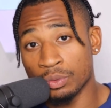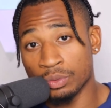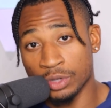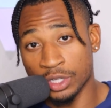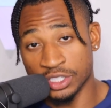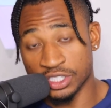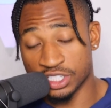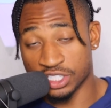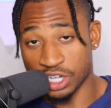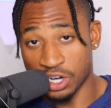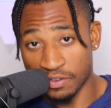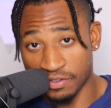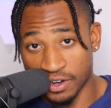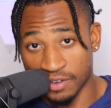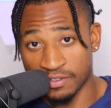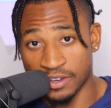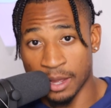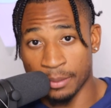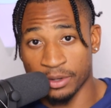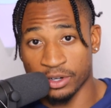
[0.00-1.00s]

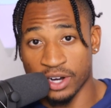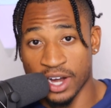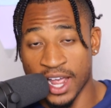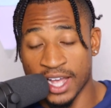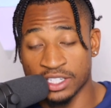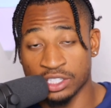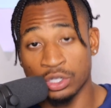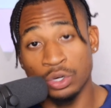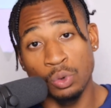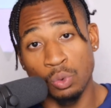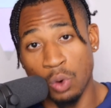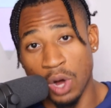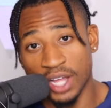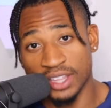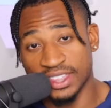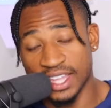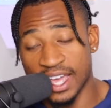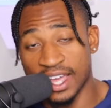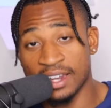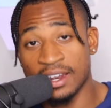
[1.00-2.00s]
conservative Democrats who
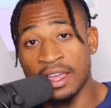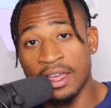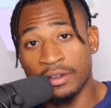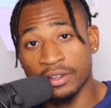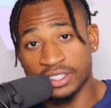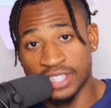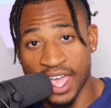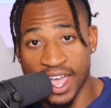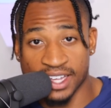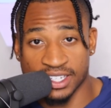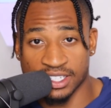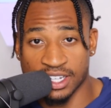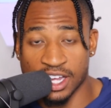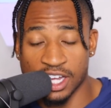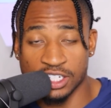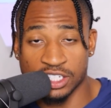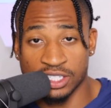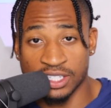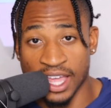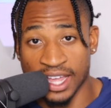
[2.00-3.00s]
want that tax cut,